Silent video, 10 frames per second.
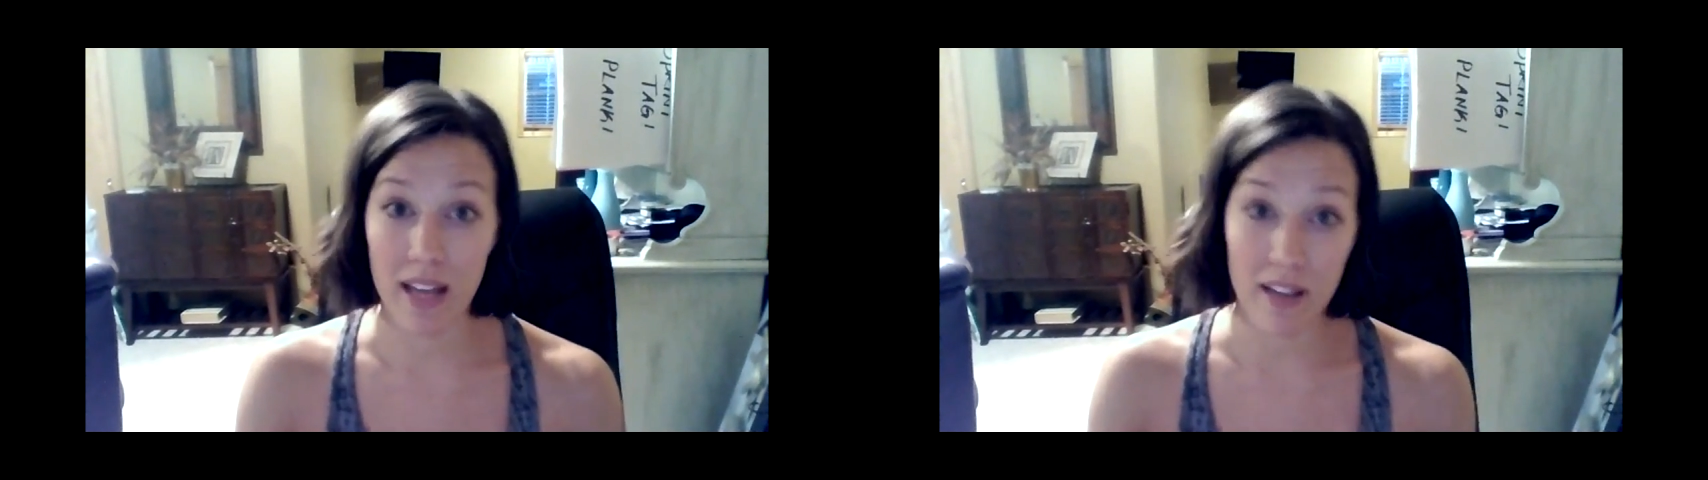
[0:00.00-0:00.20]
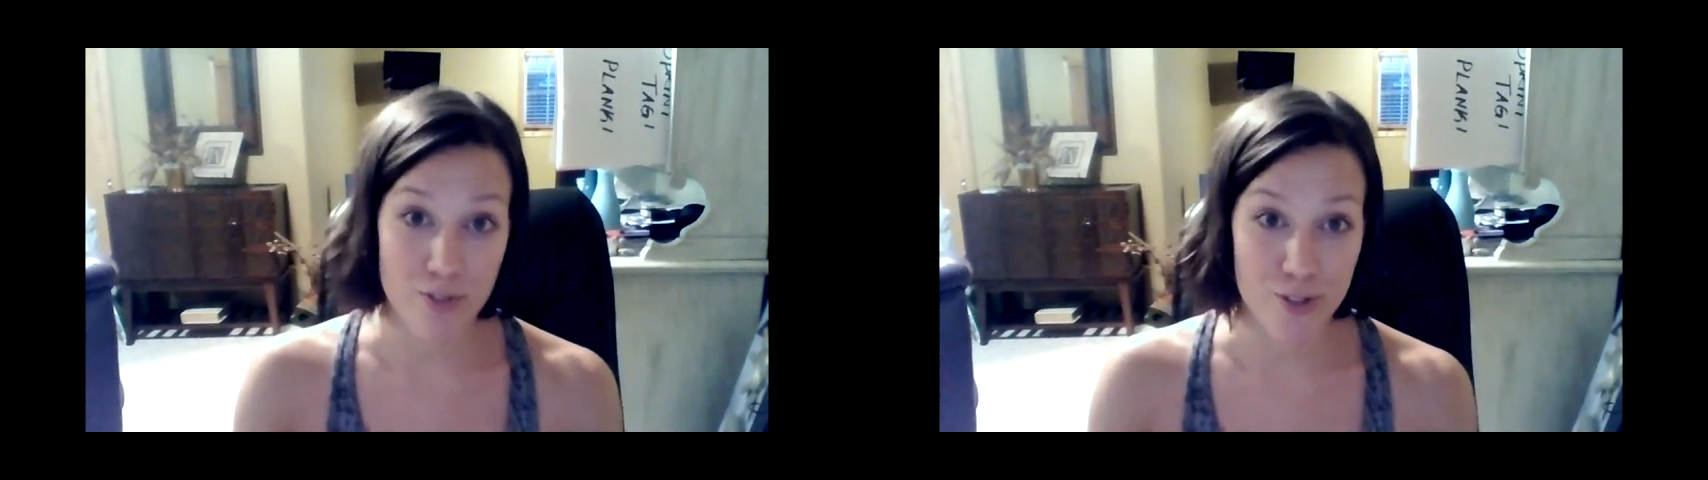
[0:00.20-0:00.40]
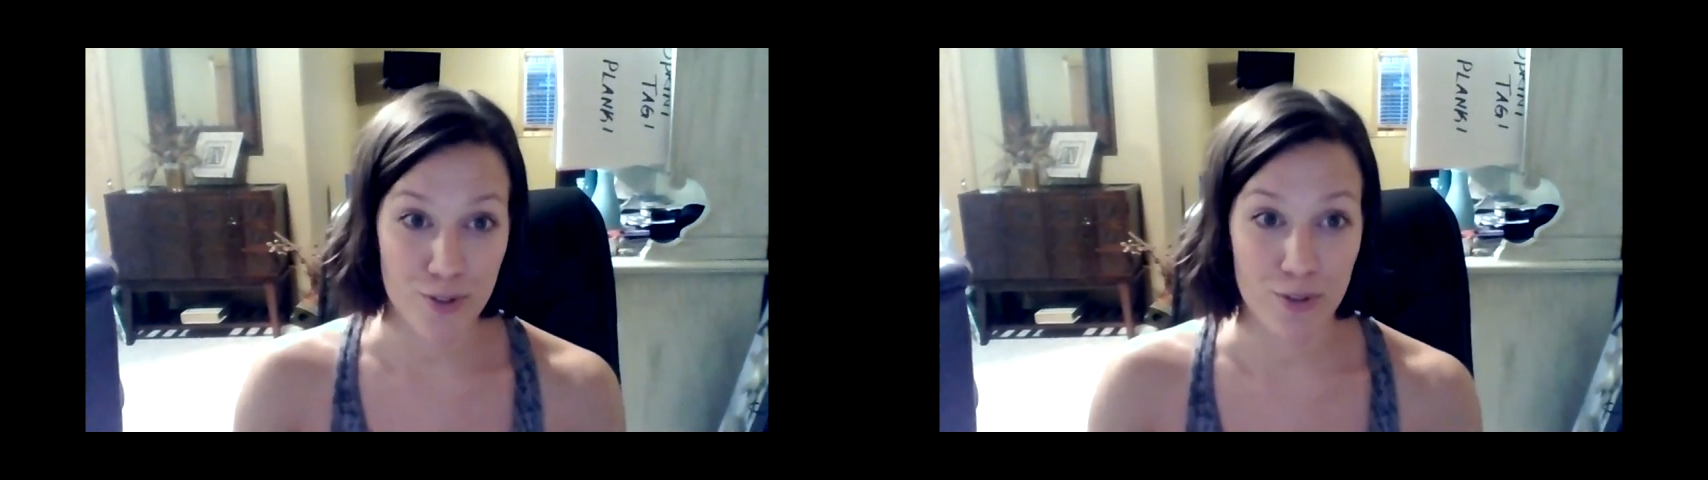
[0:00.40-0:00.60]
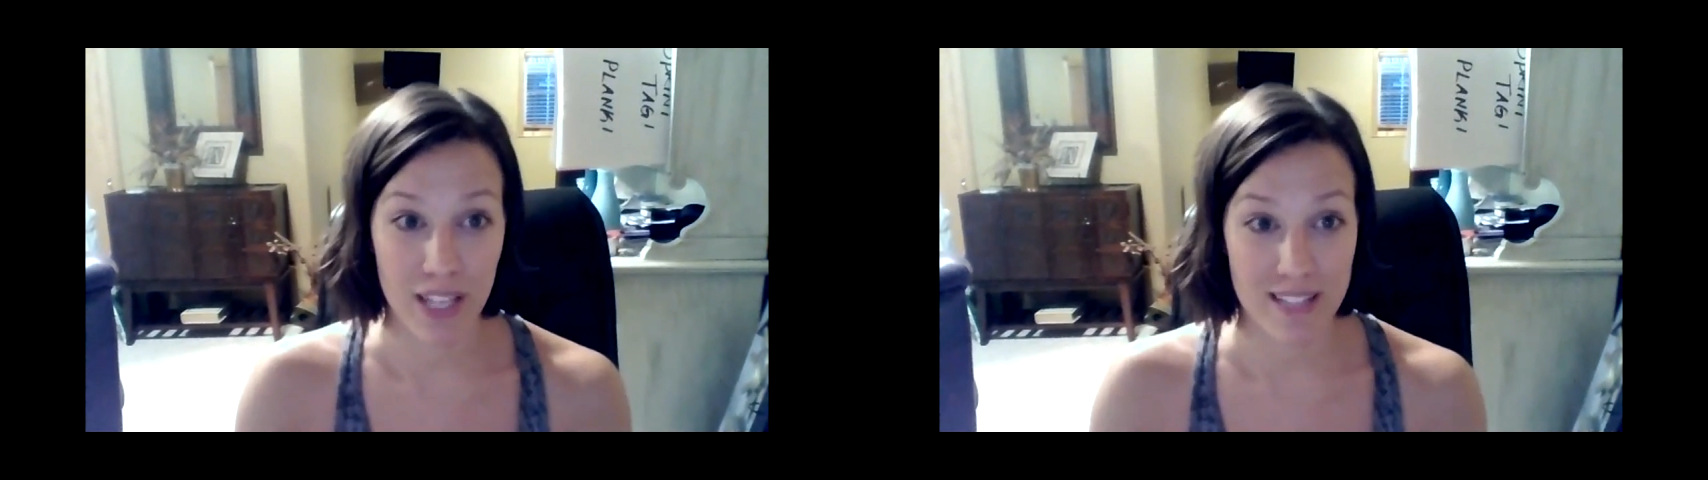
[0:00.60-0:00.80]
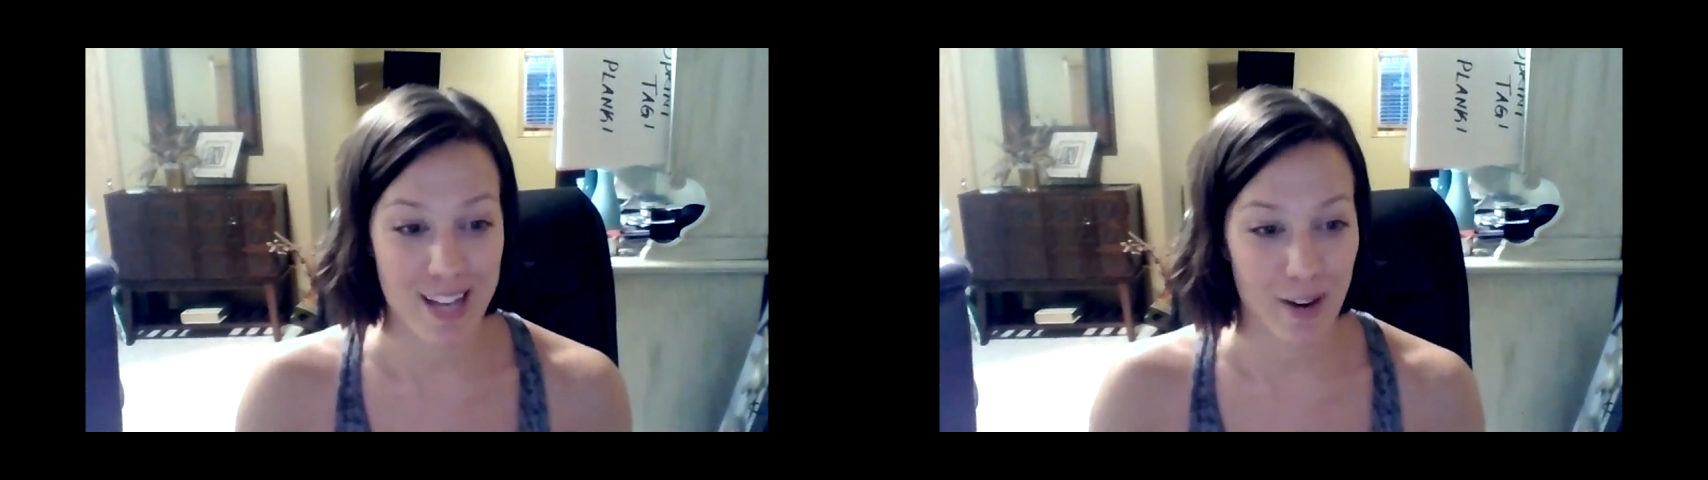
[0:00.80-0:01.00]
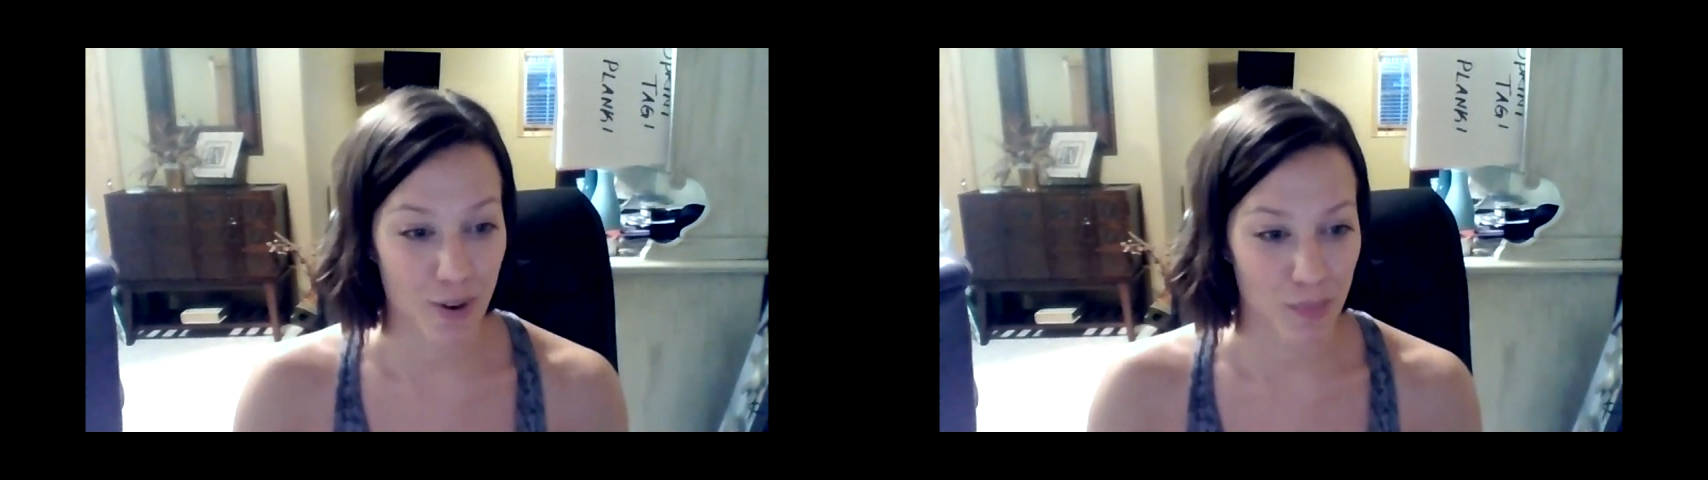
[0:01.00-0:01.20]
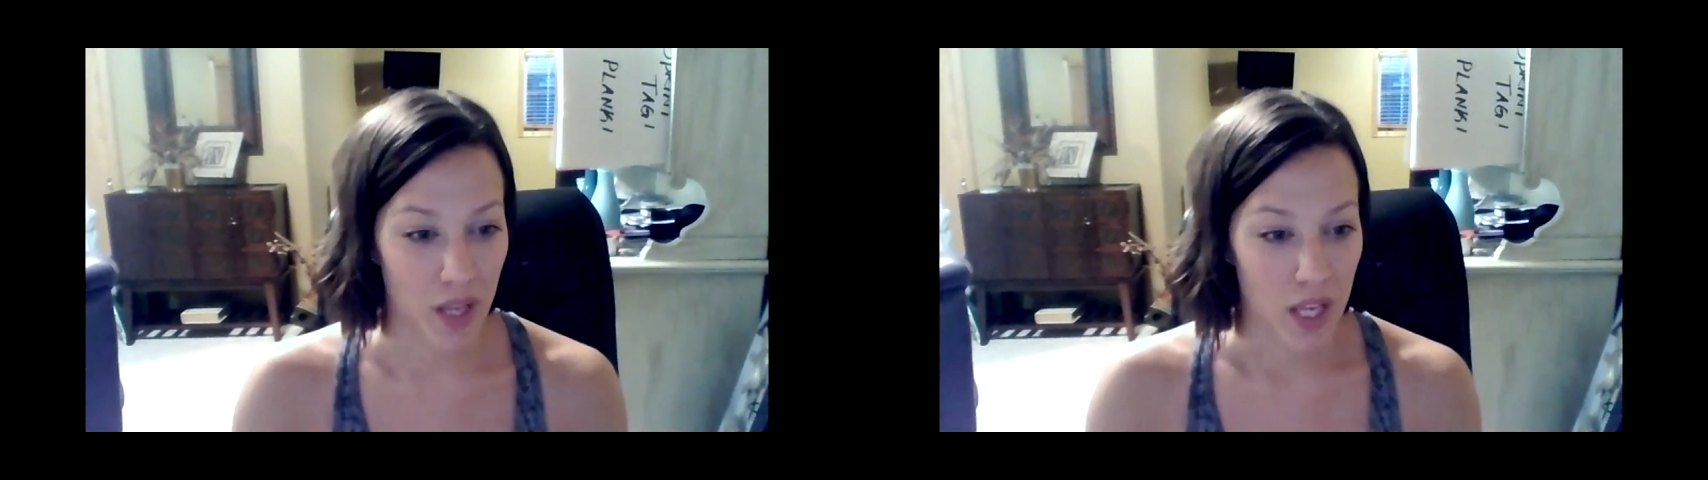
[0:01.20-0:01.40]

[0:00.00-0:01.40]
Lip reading: have 2 kids at home.